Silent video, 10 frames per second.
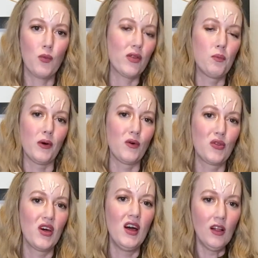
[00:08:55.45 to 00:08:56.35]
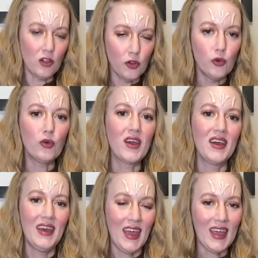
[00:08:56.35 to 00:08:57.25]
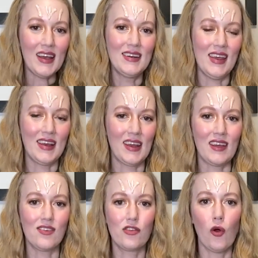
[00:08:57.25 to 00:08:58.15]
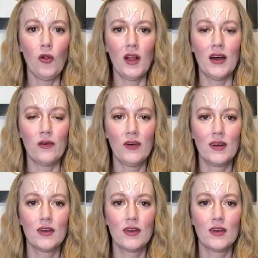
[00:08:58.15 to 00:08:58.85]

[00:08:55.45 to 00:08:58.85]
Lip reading: with both Luke and Anakin Solo.